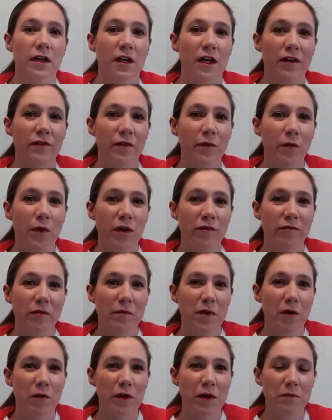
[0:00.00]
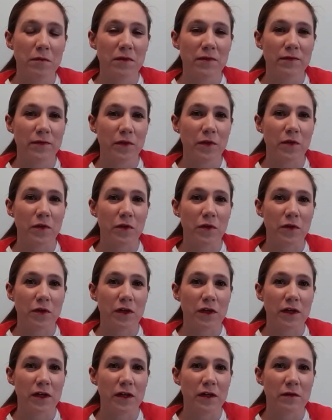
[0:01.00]
Having worked remotely
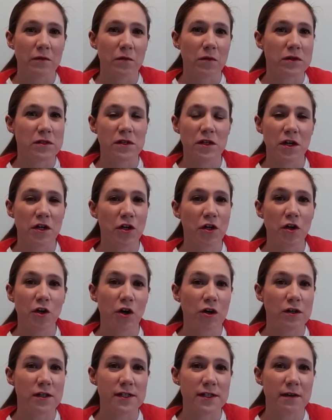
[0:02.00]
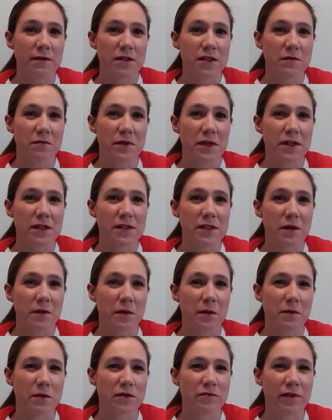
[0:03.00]
before, it wasn't a new concept to me, so
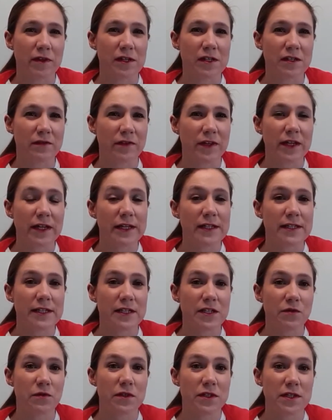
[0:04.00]
it was relatively easy to